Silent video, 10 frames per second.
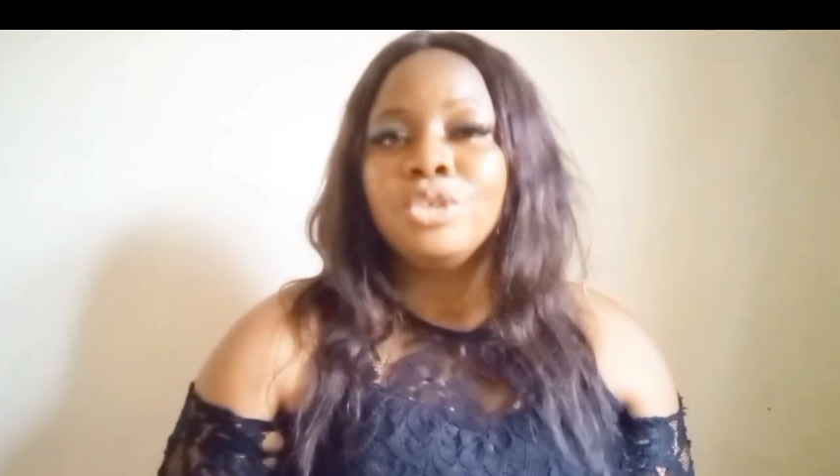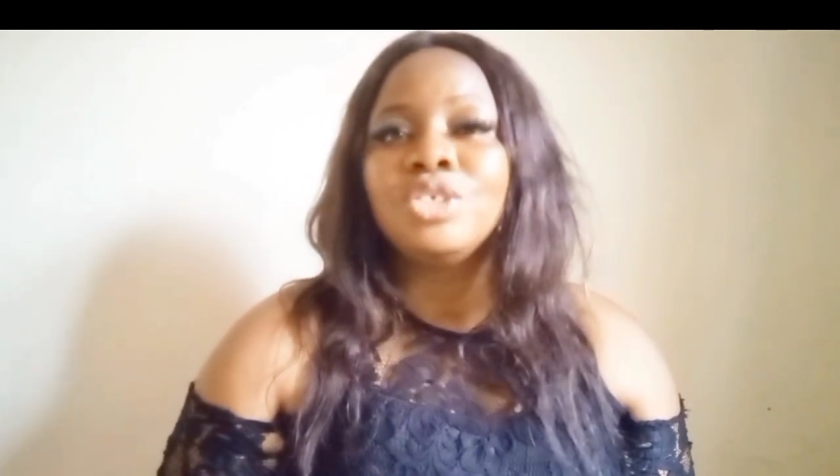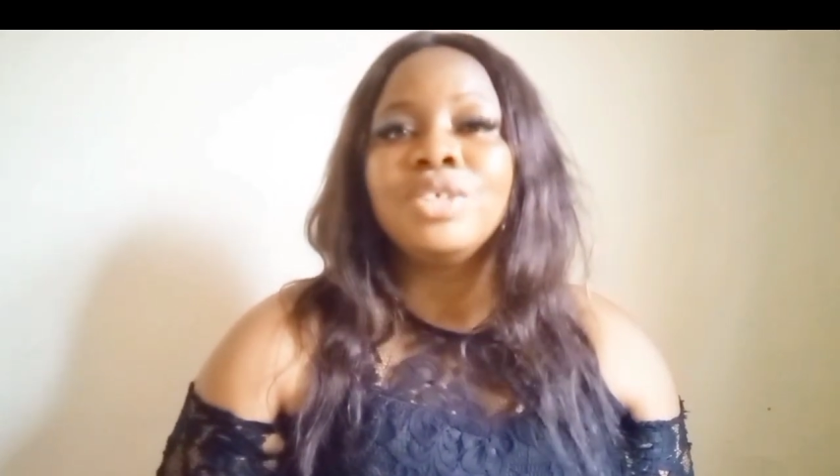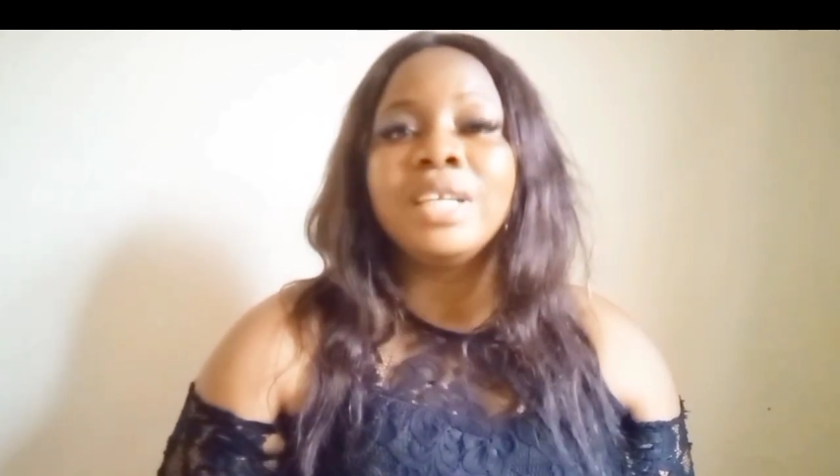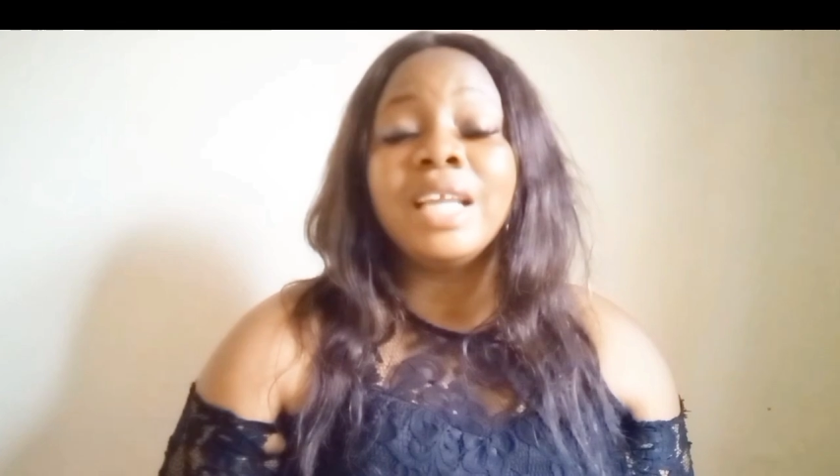You
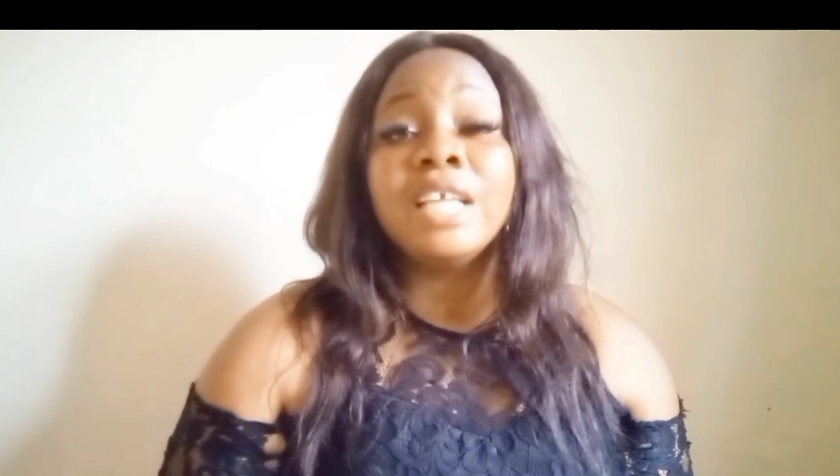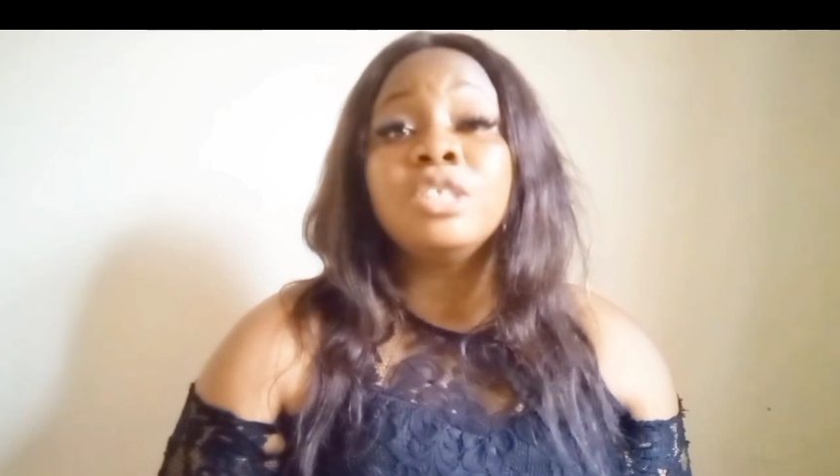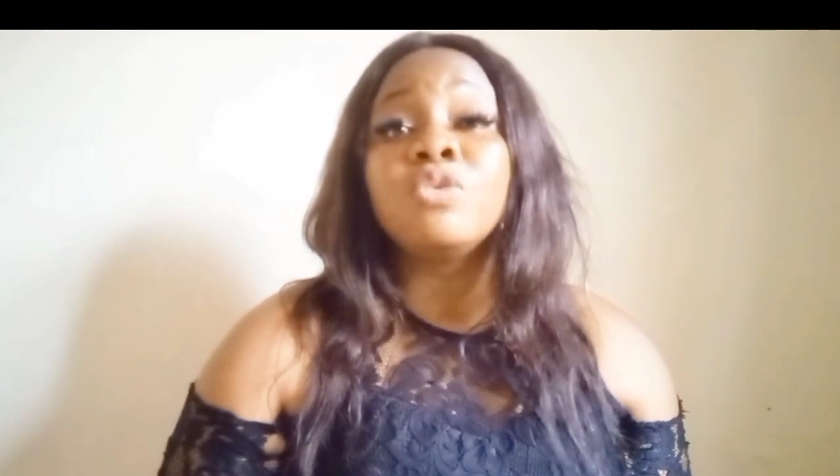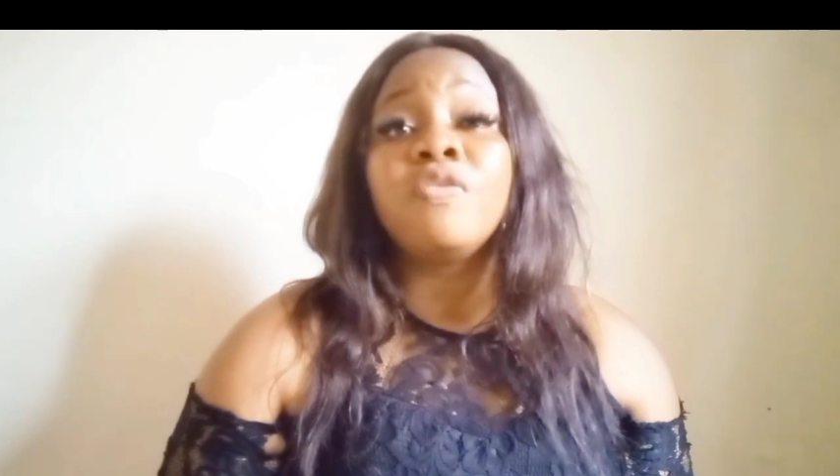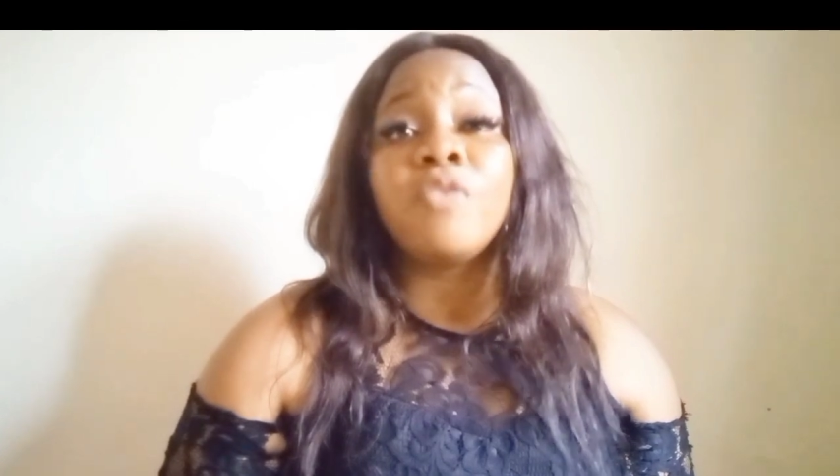should
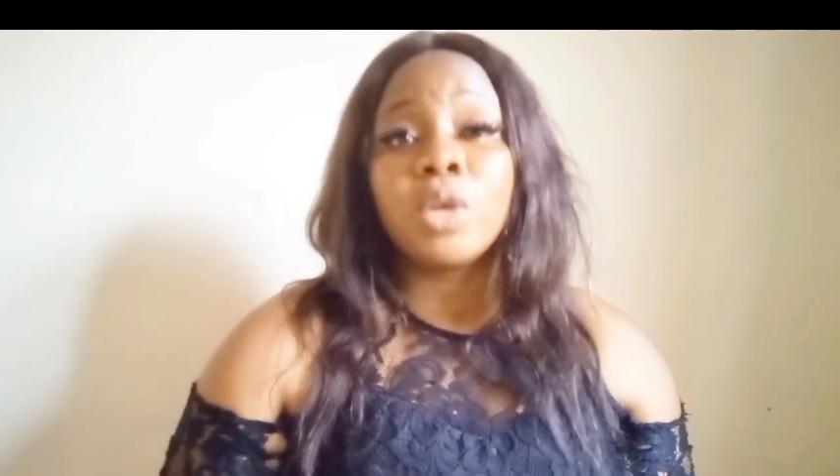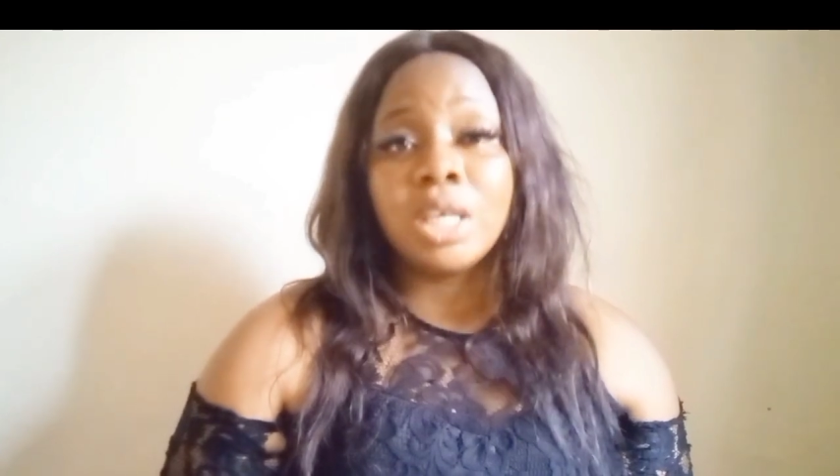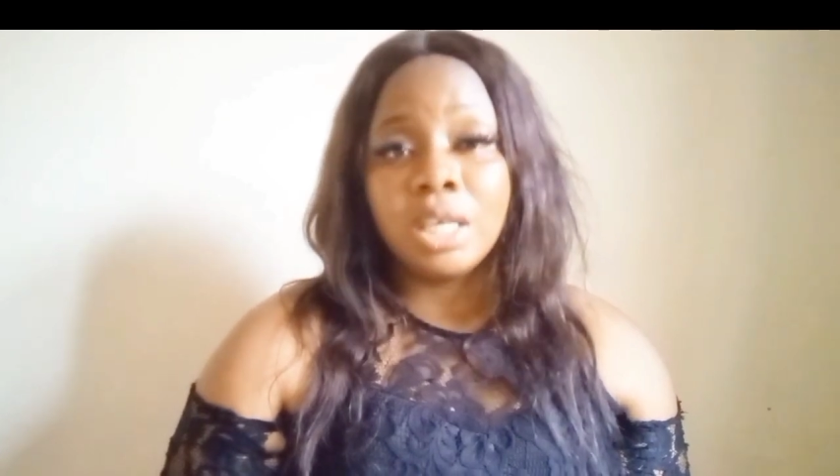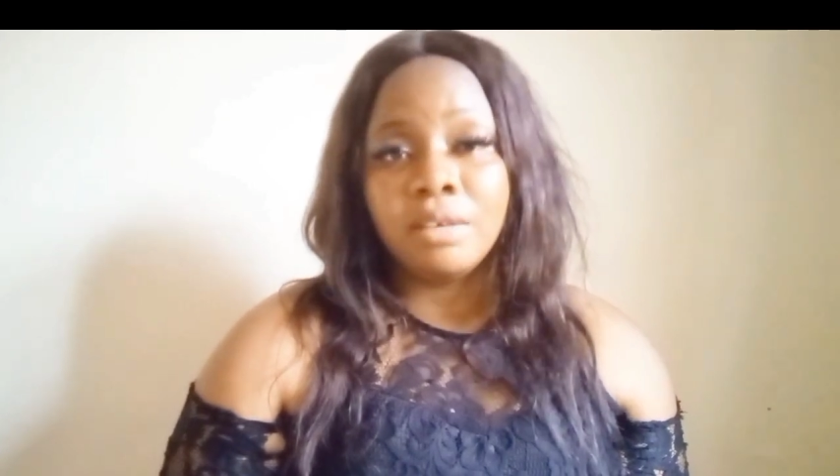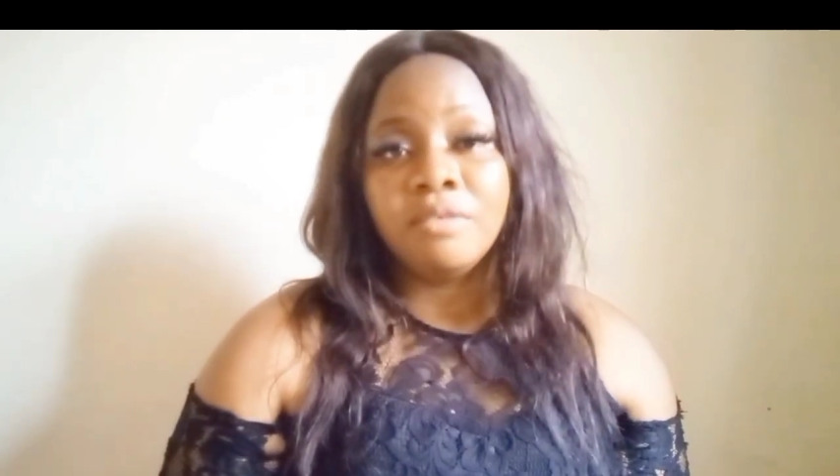learn to
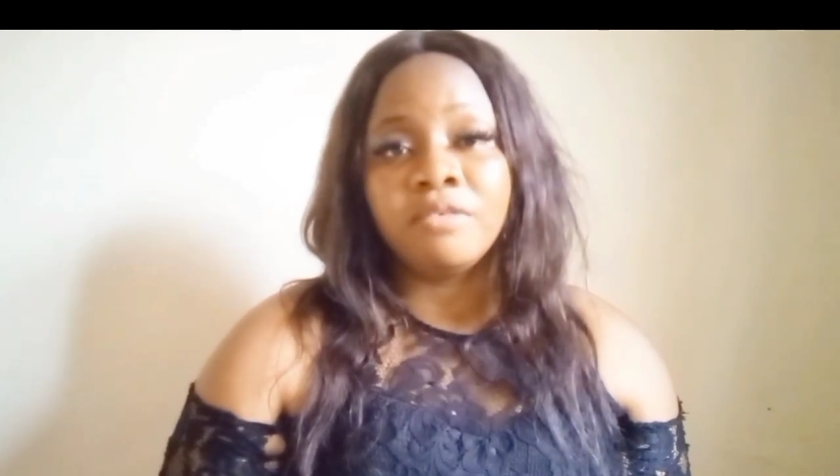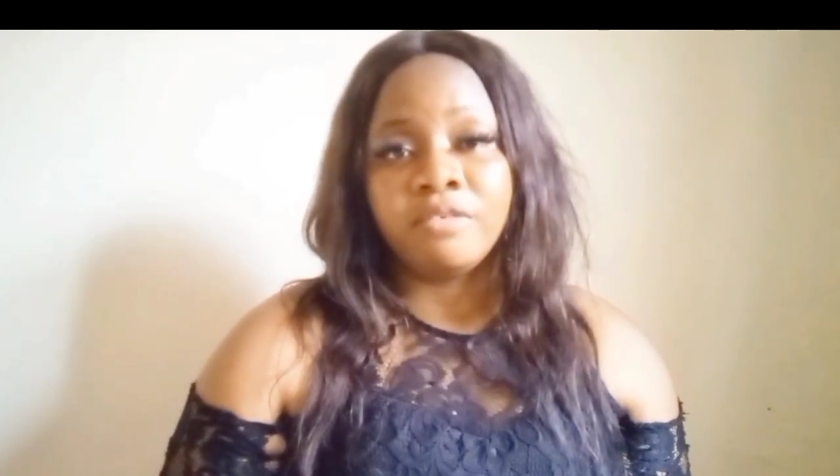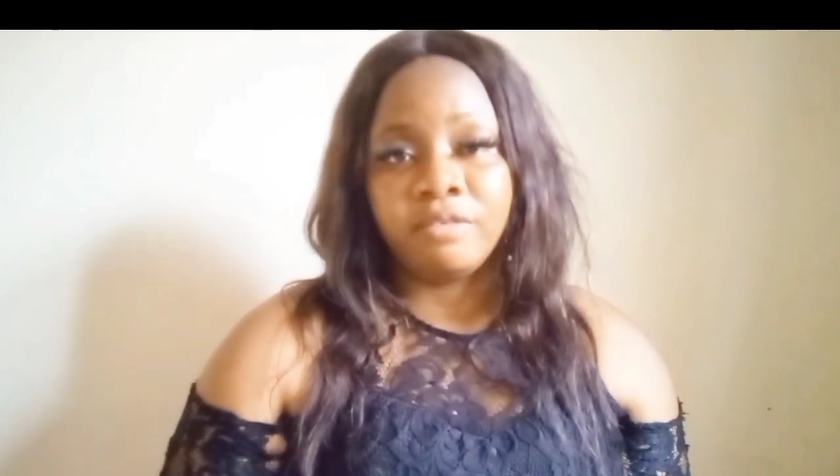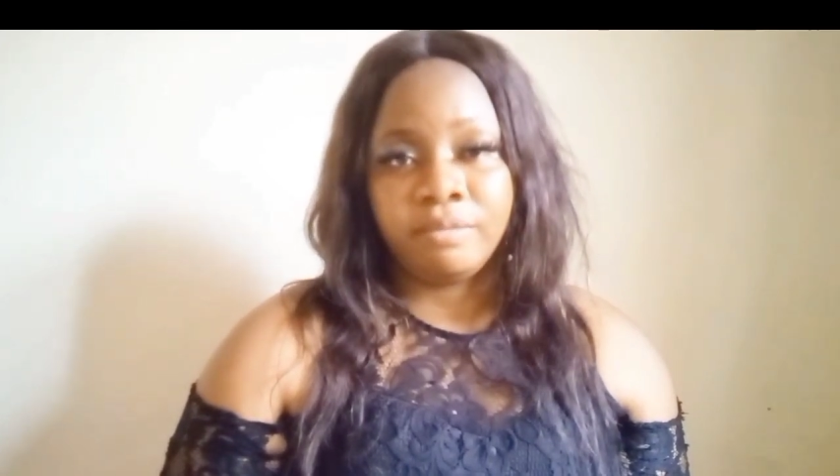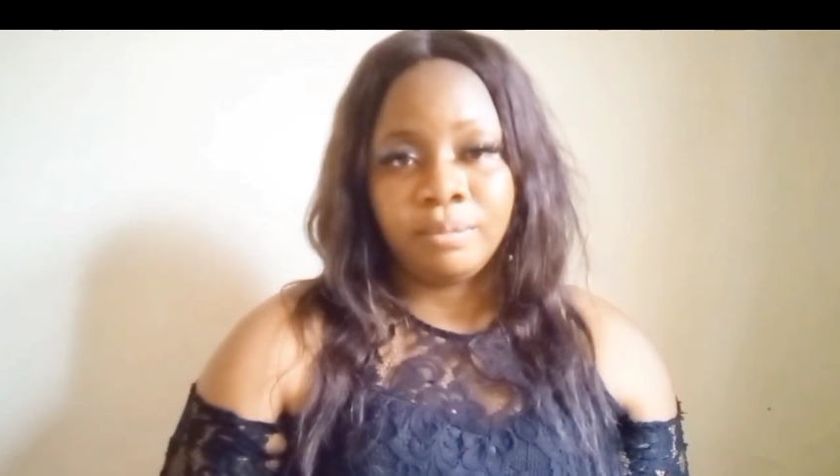forgive.